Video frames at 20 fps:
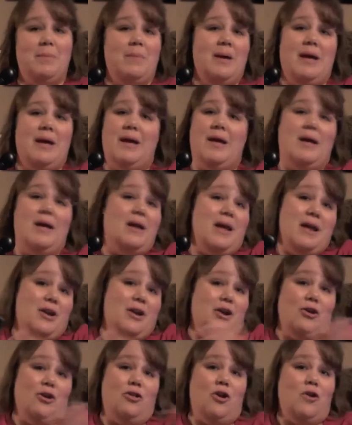
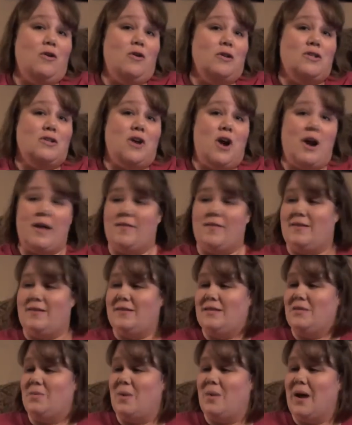your local Target. This
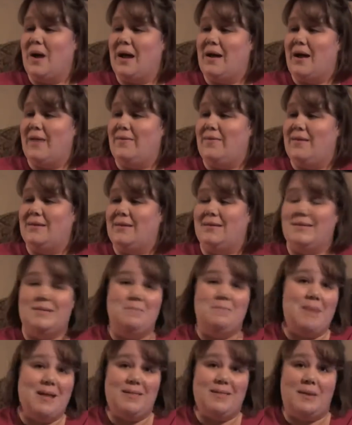is where I got this. It's
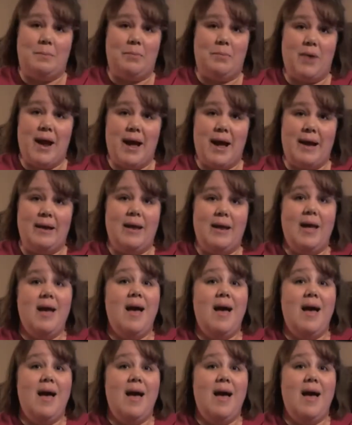Method brand.